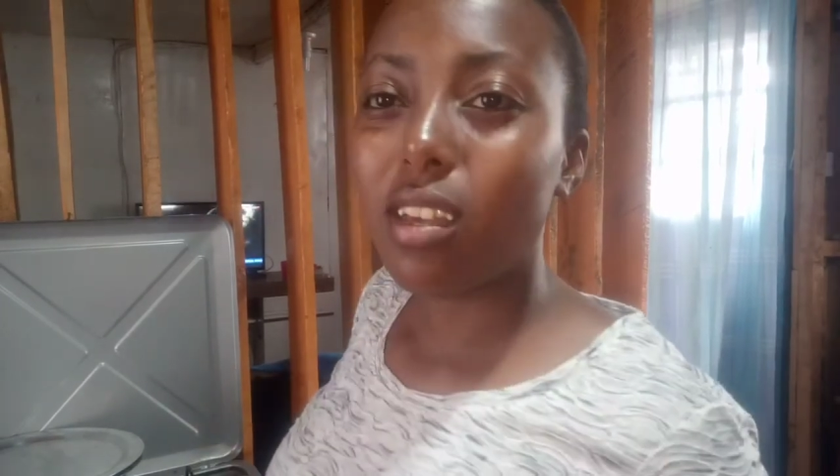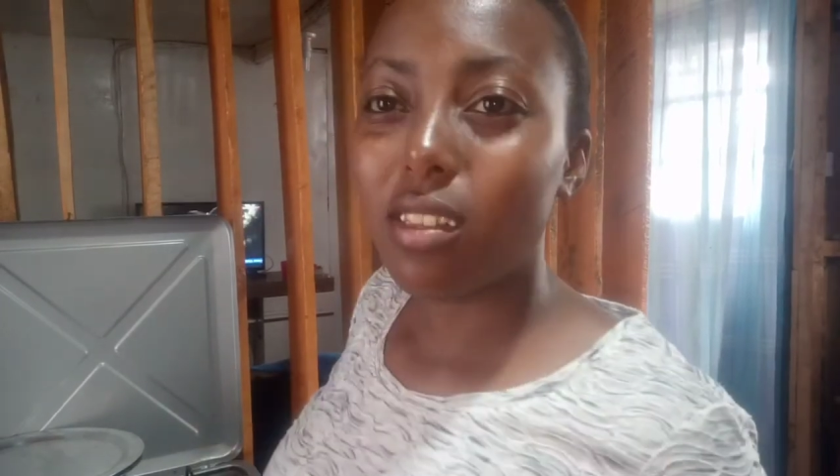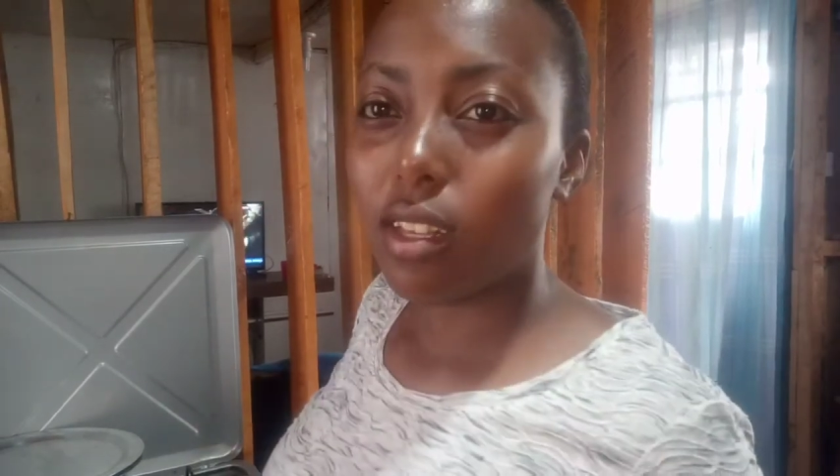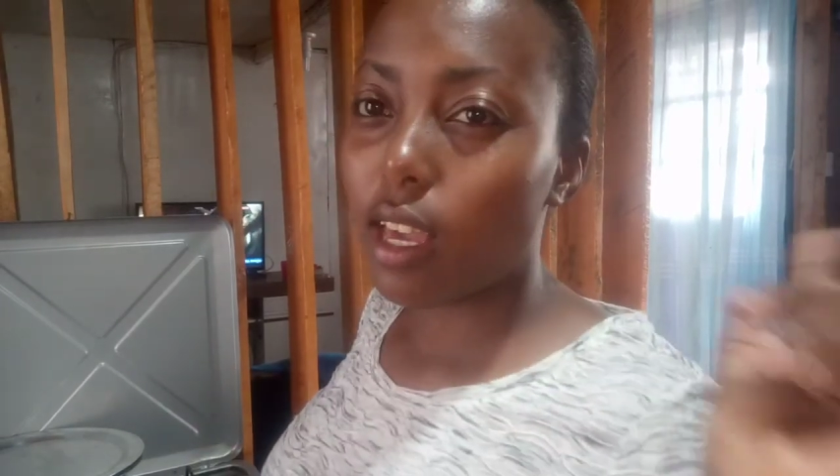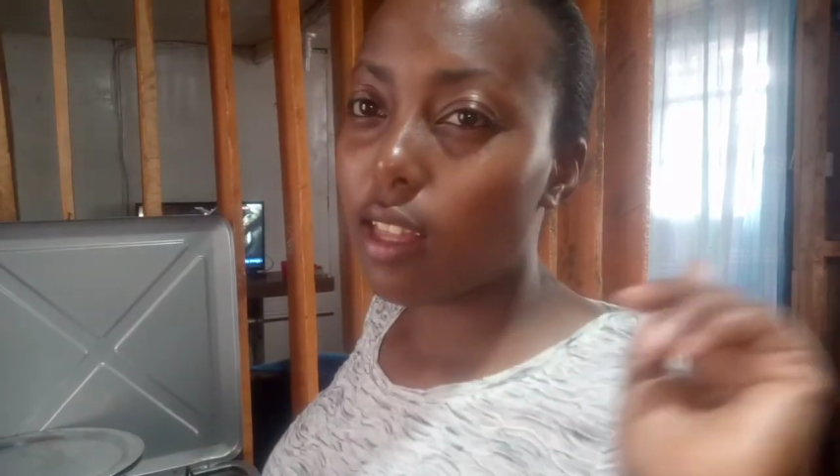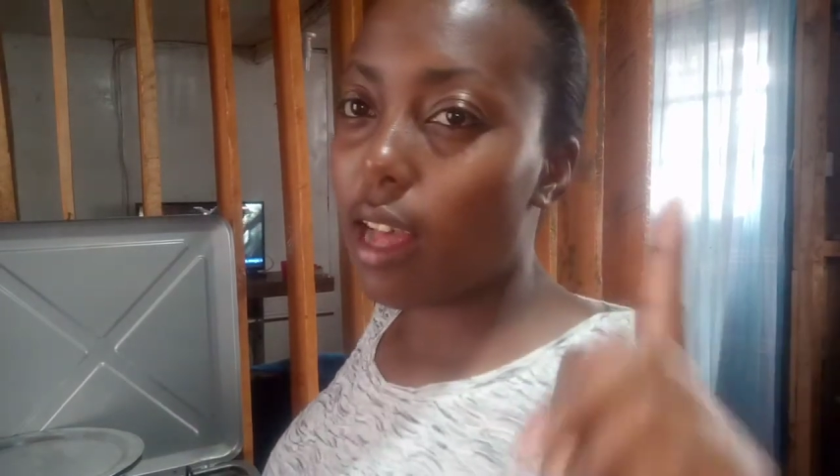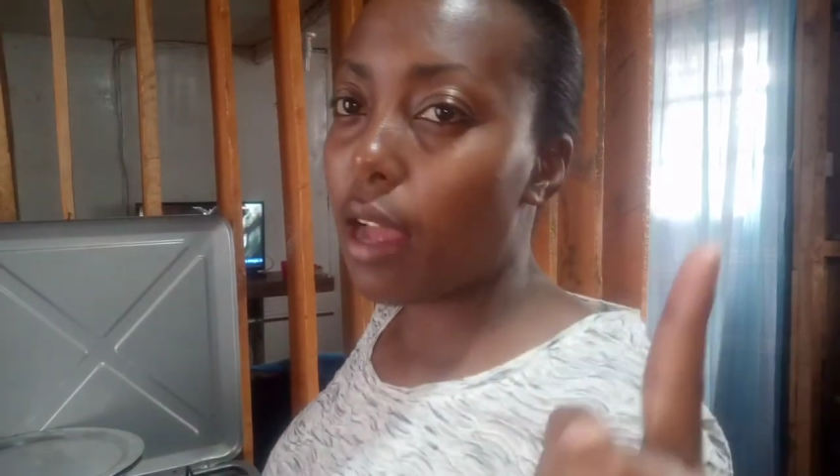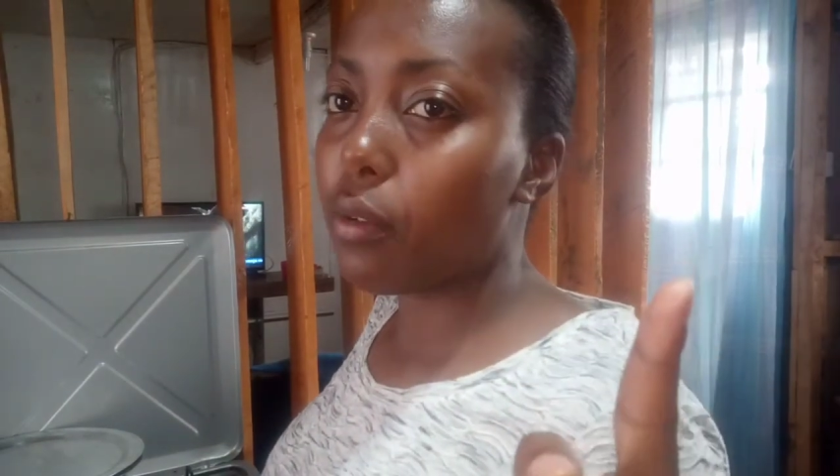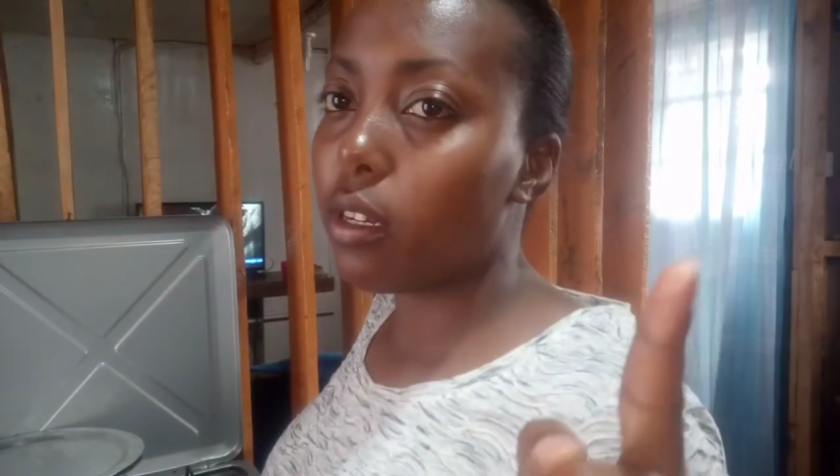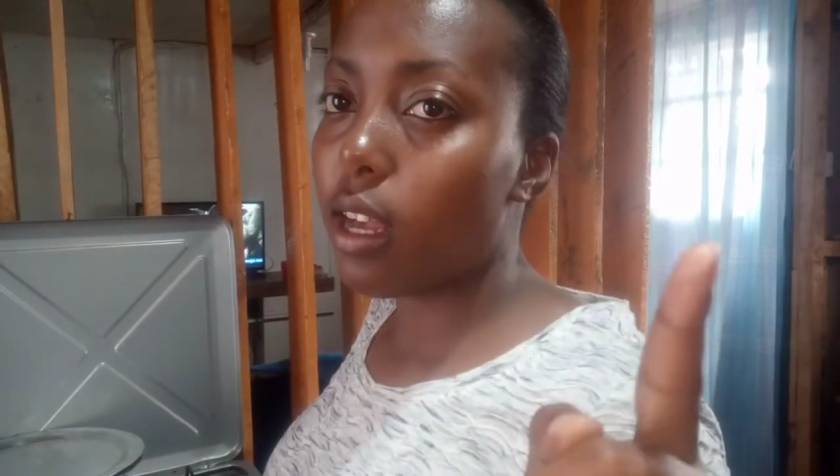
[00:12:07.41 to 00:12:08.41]
I was thinking either I
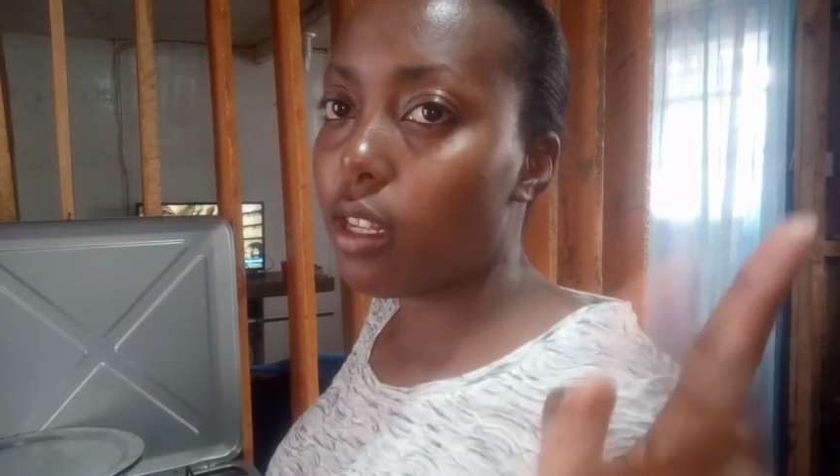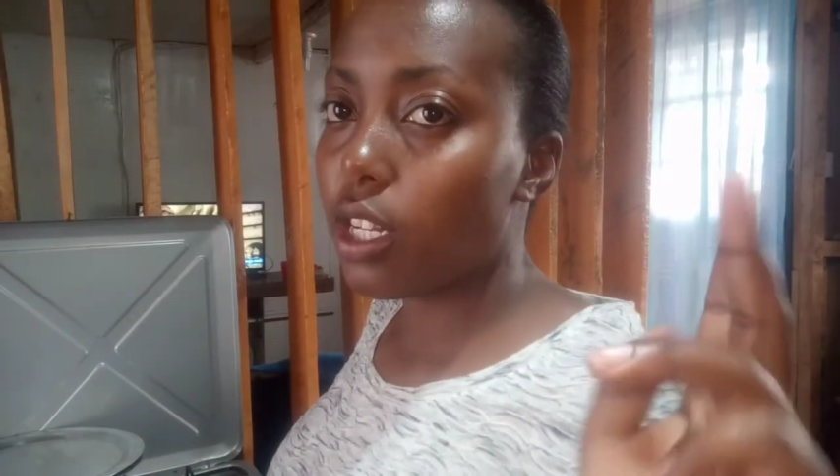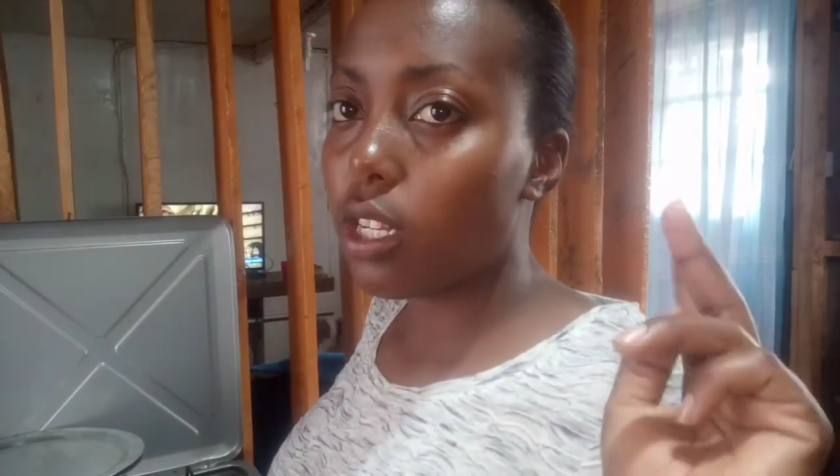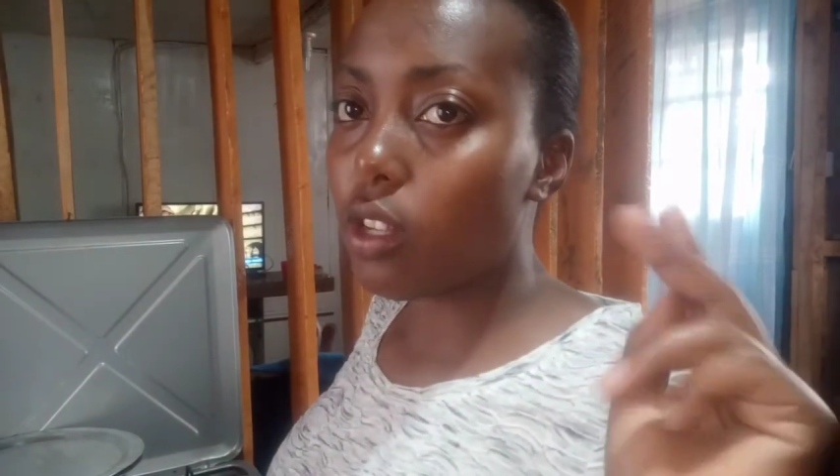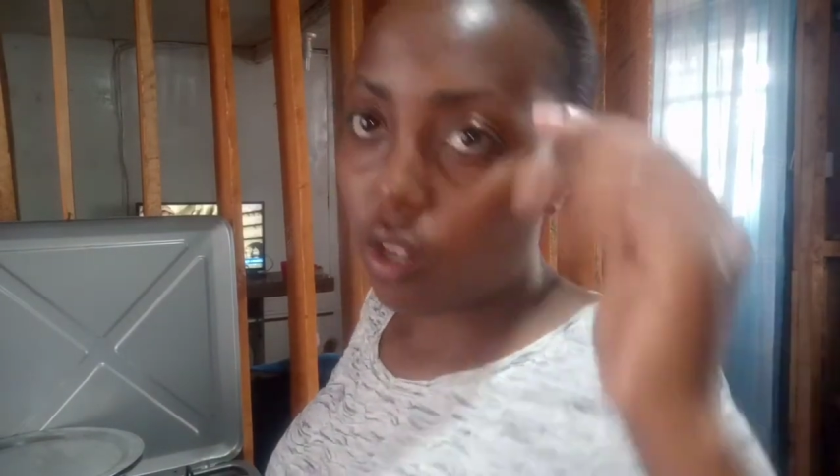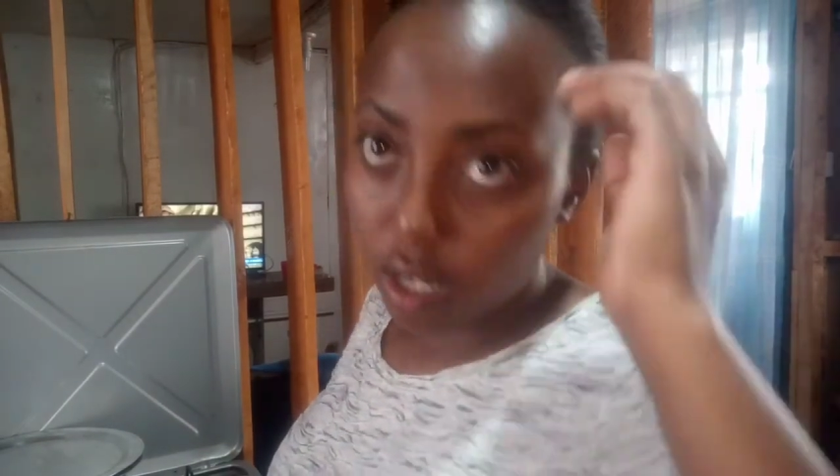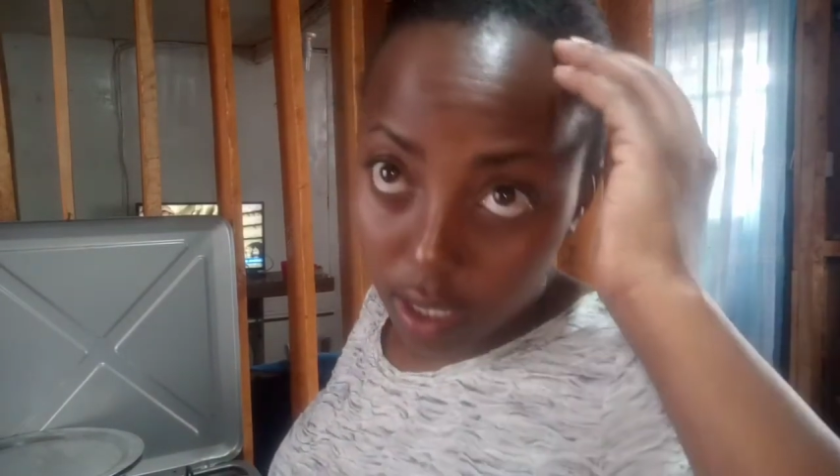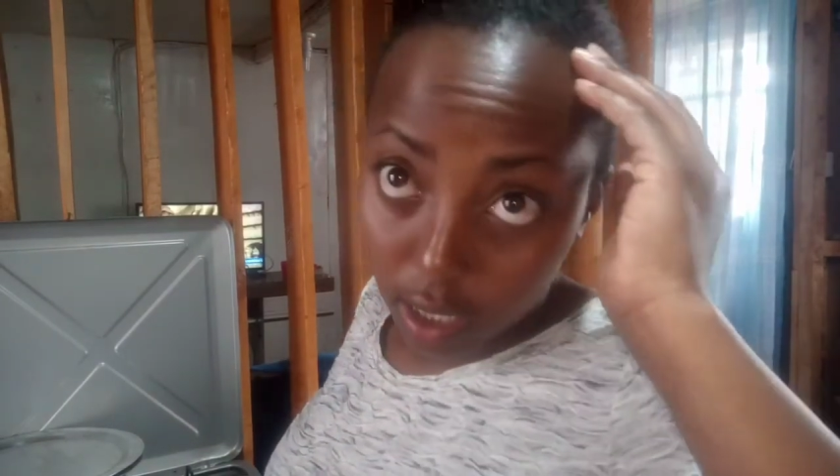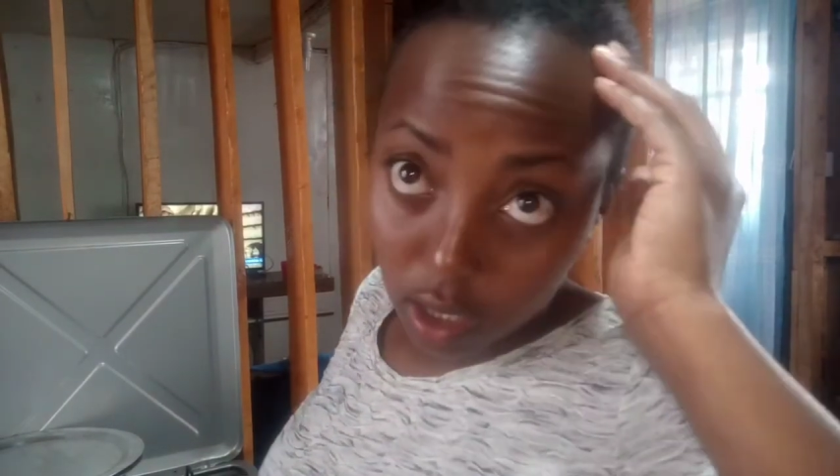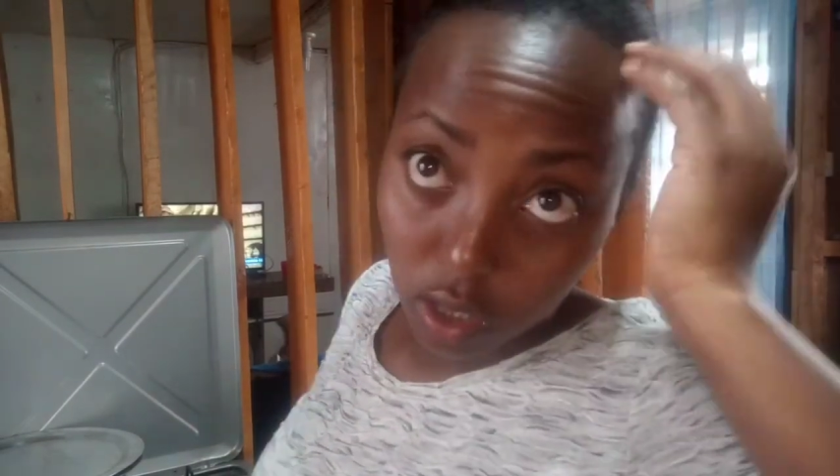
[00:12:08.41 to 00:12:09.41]
retouch it or
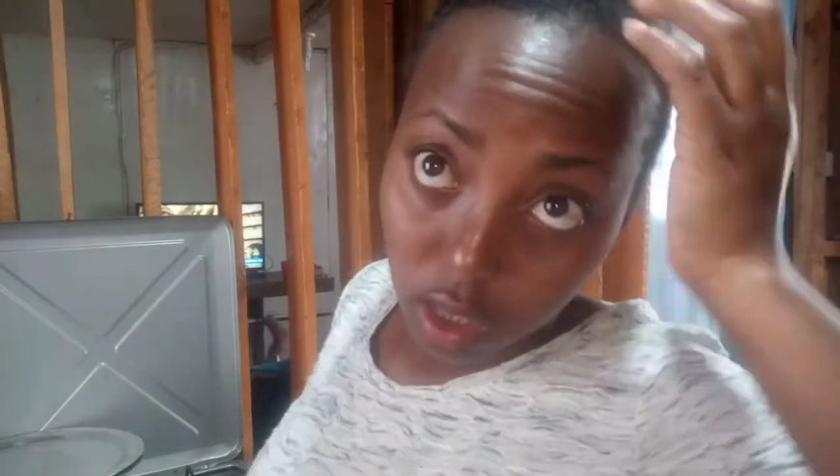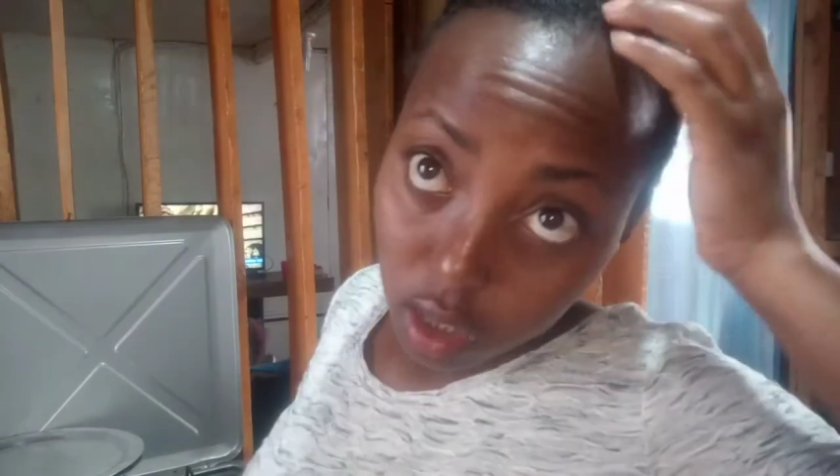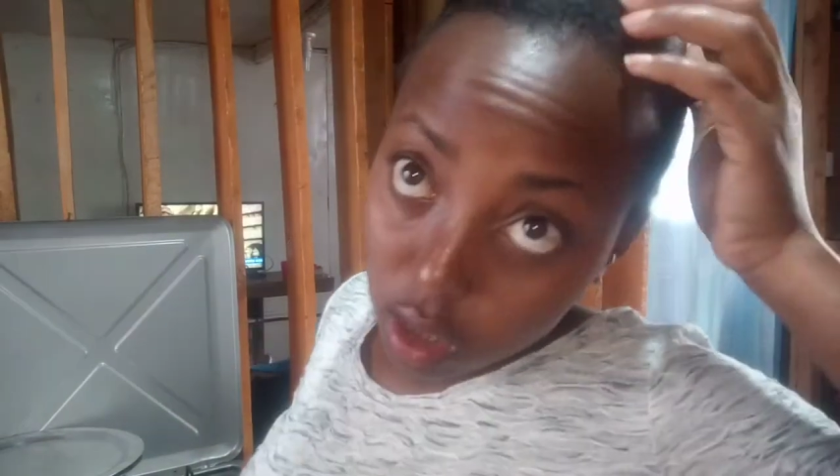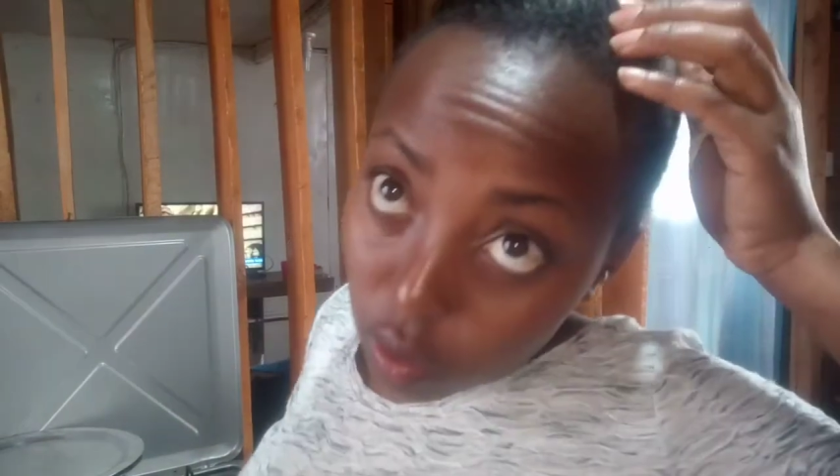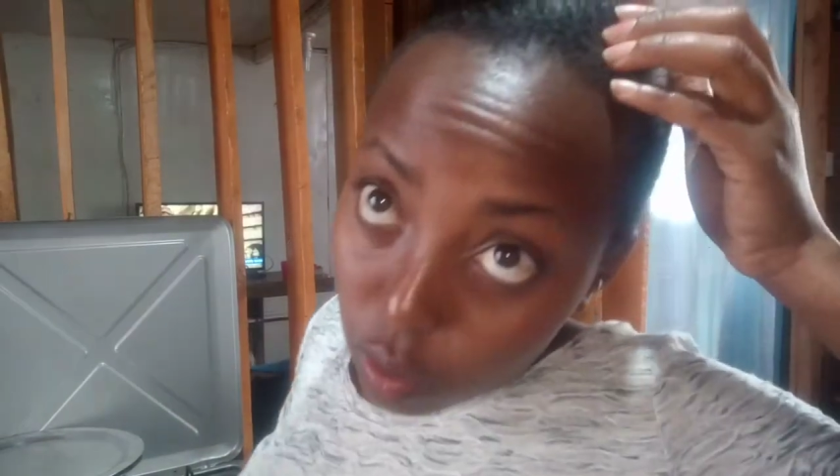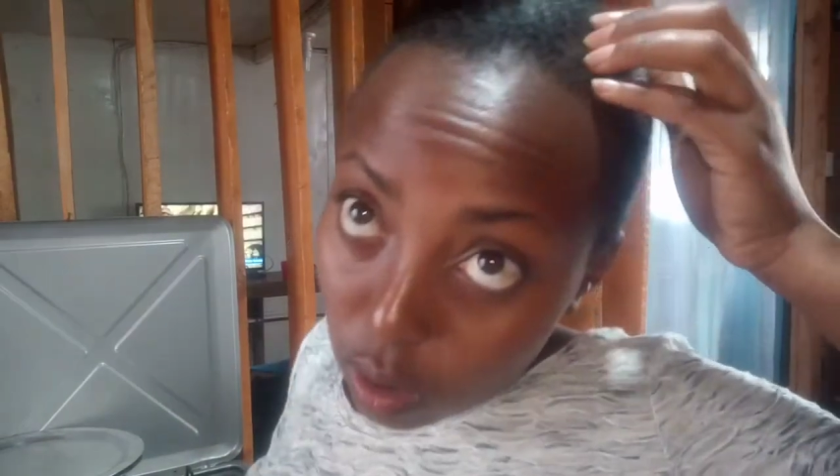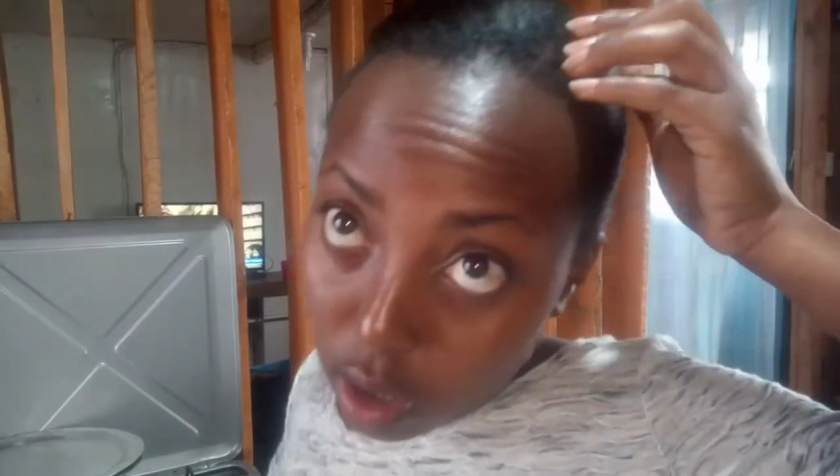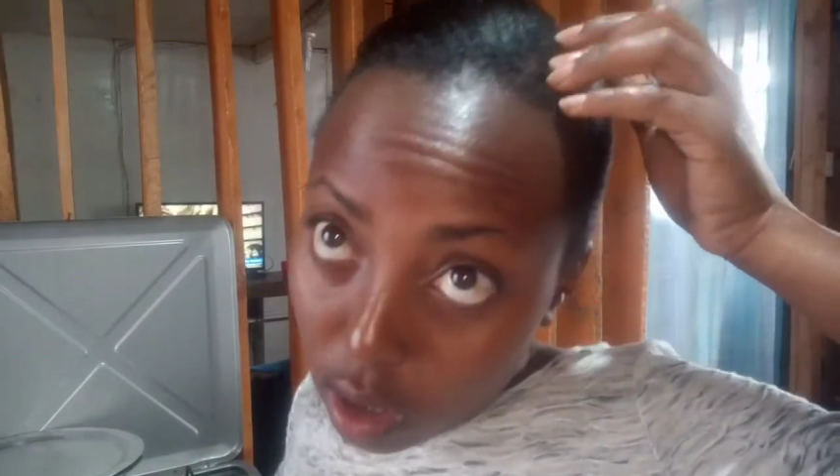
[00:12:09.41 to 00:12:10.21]
I continue